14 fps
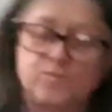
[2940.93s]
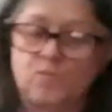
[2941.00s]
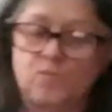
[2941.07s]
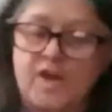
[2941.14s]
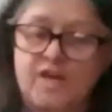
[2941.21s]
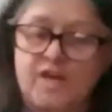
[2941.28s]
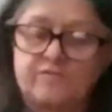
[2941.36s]

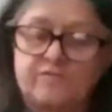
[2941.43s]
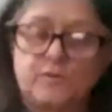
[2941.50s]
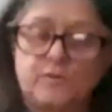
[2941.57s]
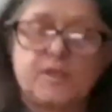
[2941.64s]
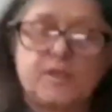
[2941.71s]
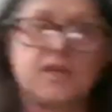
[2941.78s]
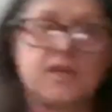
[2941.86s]
way of
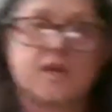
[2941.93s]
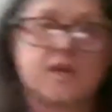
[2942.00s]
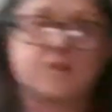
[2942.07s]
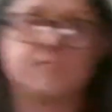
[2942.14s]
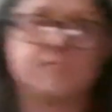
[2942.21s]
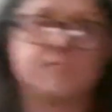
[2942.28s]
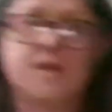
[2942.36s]
looking at
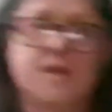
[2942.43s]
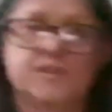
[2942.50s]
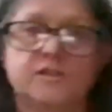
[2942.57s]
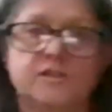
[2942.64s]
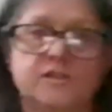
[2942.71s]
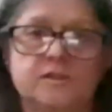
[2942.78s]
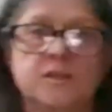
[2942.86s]

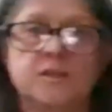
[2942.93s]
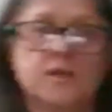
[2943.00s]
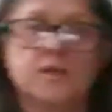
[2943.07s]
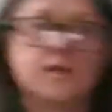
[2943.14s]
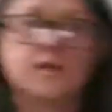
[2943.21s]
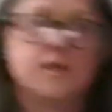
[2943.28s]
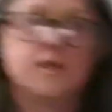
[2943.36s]
compassion
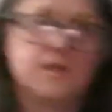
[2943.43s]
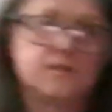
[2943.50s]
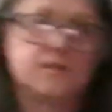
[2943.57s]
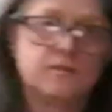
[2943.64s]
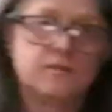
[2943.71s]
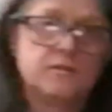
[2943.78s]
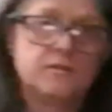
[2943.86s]

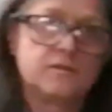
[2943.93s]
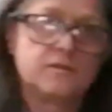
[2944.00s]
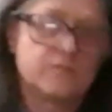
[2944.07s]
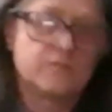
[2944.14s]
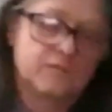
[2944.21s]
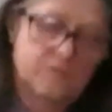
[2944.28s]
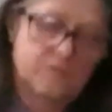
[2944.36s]
in
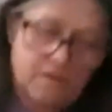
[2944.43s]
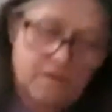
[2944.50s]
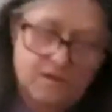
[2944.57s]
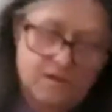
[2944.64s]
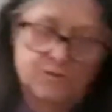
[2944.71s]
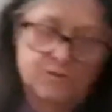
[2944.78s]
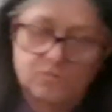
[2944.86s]

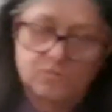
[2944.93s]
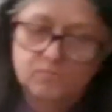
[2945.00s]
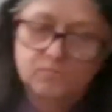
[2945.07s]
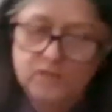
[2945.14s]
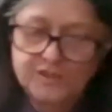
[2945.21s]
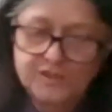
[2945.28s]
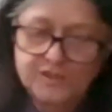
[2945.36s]
our
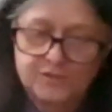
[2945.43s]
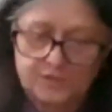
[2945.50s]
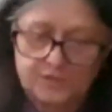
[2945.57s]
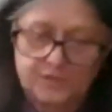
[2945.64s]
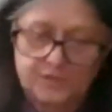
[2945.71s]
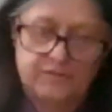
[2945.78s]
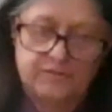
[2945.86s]
Western
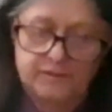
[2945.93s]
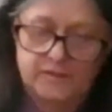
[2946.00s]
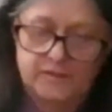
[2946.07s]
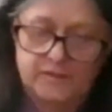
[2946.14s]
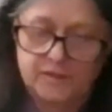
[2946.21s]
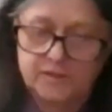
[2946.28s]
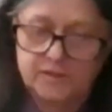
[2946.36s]

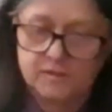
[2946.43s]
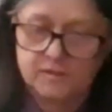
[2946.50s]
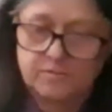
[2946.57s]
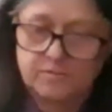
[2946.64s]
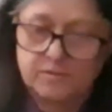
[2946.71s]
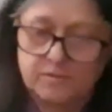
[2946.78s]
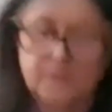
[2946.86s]
civilization.
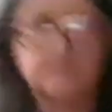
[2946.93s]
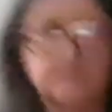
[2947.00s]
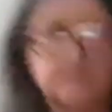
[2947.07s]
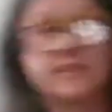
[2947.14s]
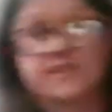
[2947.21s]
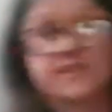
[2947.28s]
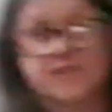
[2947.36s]
At
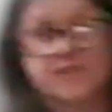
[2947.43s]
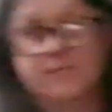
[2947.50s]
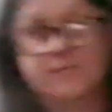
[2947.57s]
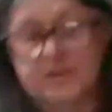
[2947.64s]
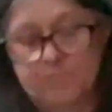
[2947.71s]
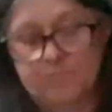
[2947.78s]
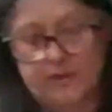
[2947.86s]
least that's
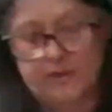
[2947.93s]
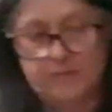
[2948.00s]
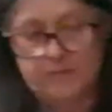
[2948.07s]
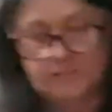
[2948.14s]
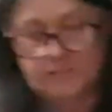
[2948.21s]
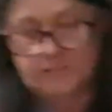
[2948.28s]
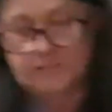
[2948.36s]
my
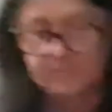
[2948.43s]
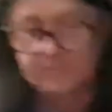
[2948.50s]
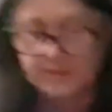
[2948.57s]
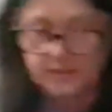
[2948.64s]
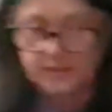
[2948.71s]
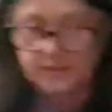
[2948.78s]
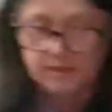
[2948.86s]

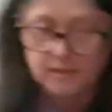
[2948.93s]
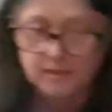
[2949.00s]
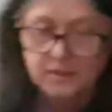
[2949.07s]
opinion.